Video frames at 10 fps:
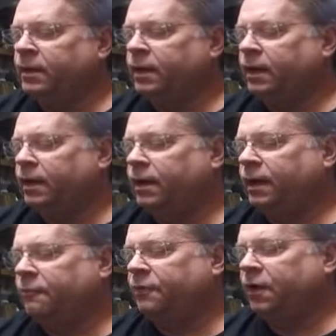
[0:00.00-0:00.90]

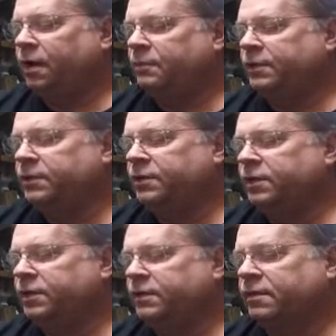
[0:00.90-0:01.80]
I'll probably
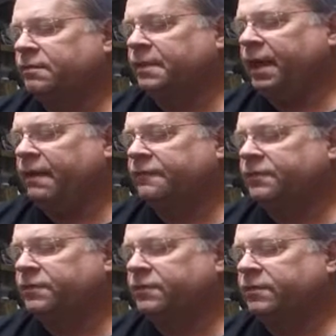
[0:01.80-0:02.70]
look at them
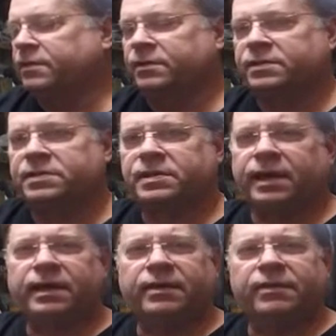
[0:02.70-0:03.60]
after the
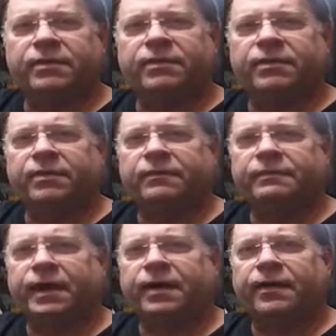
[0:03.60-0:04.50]
2nd or 3rd
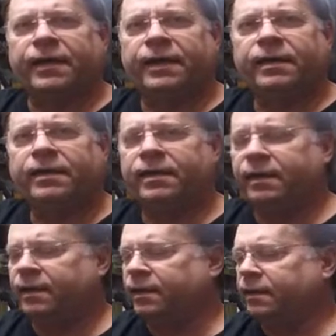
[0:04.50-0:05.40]
firing
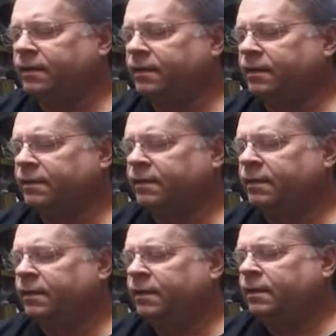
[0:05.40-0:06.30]
and
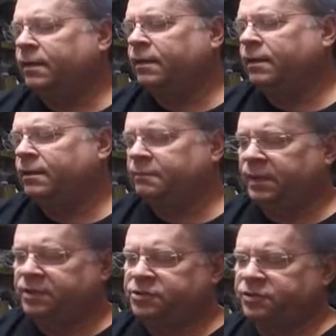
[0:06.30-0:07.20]

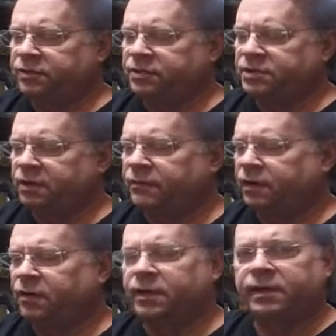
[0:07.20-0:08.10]
make sure this
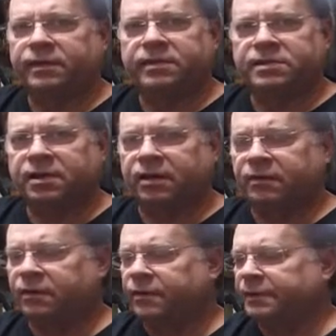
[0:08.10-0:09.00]
overall length is not
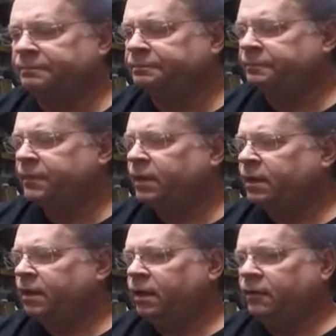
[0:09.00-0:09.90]
growing.
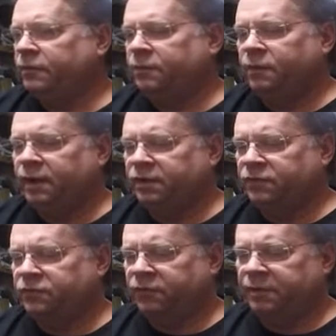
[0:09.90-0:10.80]
The way you
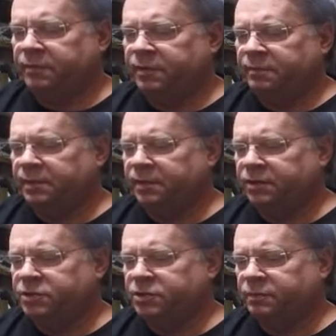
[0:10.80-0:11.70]
trim them
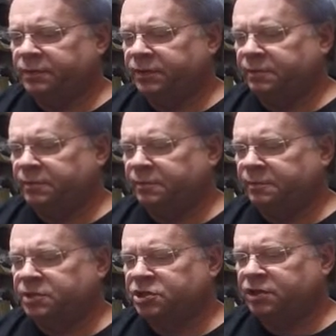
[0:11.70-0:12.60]
is you put them in a
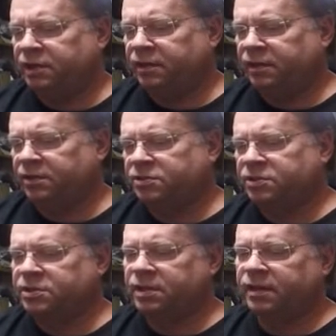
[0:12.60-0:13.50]
machine that
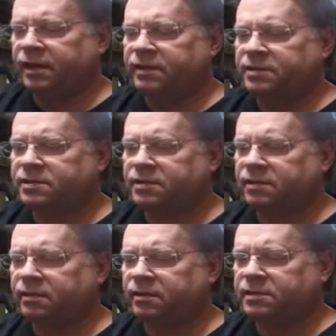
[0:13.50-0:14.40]
just cuts
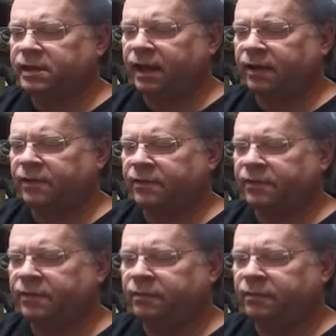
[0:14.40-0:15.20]
this outer